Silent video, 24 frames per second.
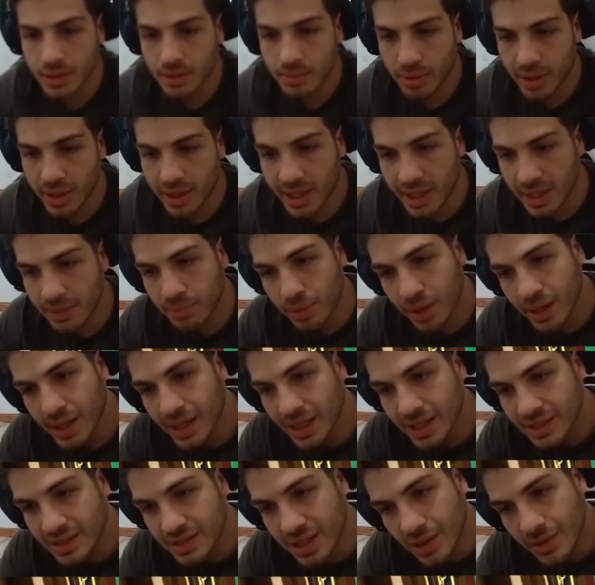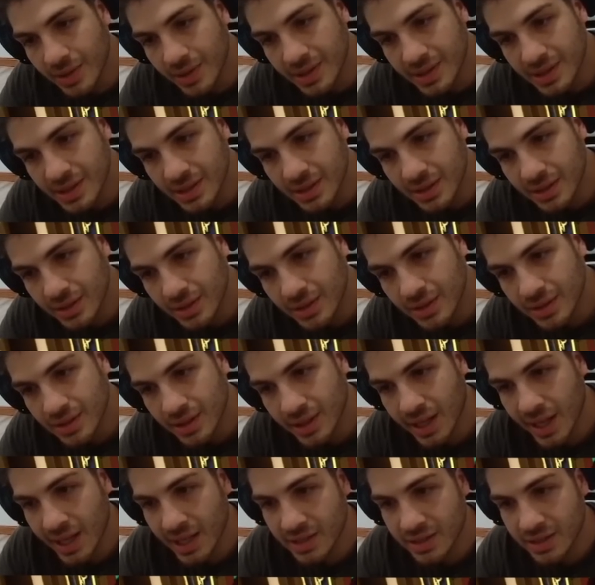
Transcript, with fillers: Break it. Break it. Slow it. Okay,